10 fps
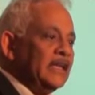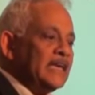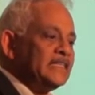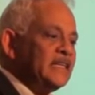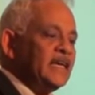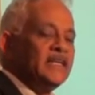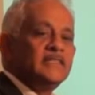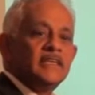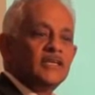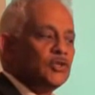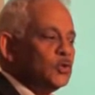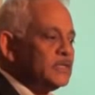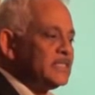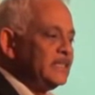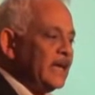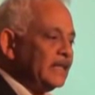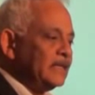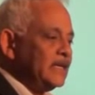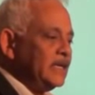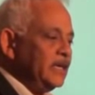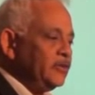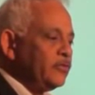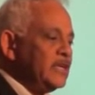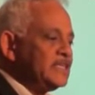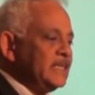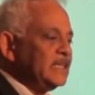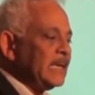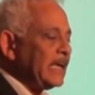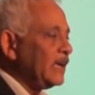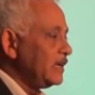in 1986, you will see that increase in,